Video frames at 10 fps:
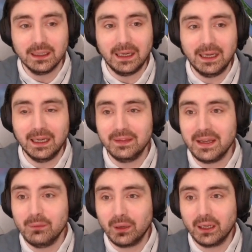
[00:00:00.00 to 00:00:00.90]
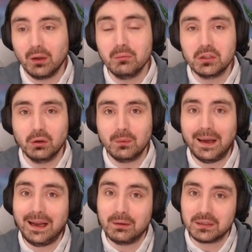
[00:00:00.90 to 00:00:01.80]
Then I'm going to go and talk
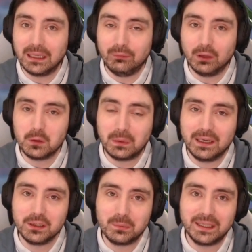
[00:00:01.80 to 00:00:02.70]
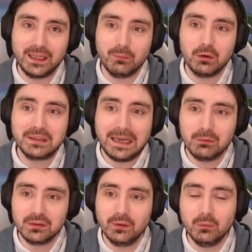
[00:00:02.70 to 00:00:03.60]
about how to level those players up to get the most
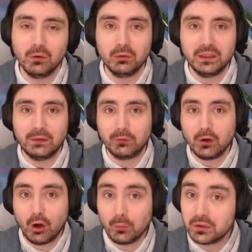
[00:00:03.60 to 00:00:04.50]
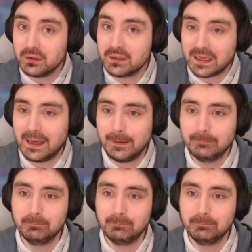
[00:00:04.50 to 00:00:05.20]
out of them and all your different options there.